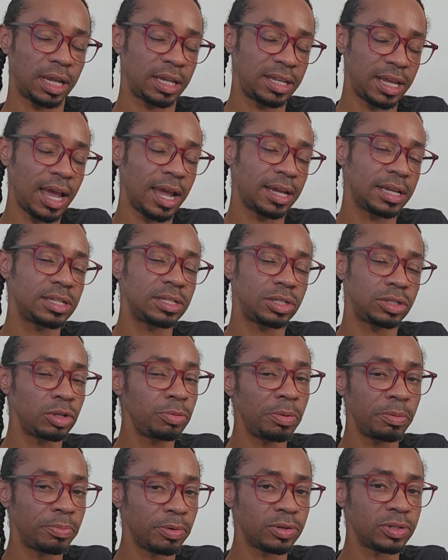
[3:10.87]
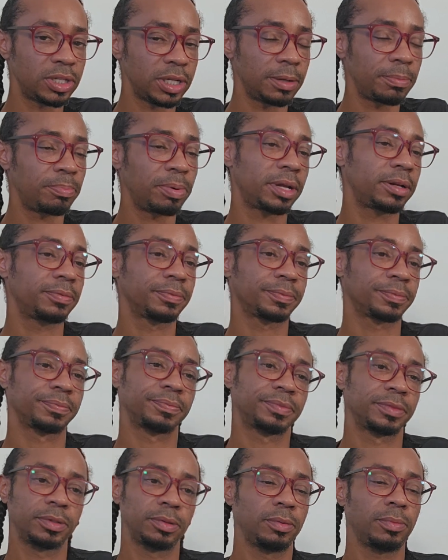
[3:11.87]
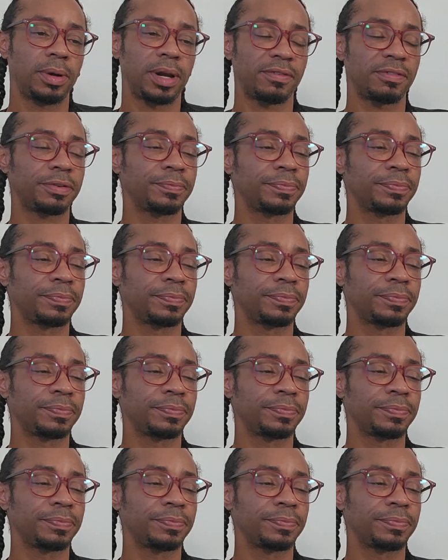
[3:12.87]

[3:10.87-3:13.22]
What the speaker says: And yeah, it's stupid bullshit, but whatever.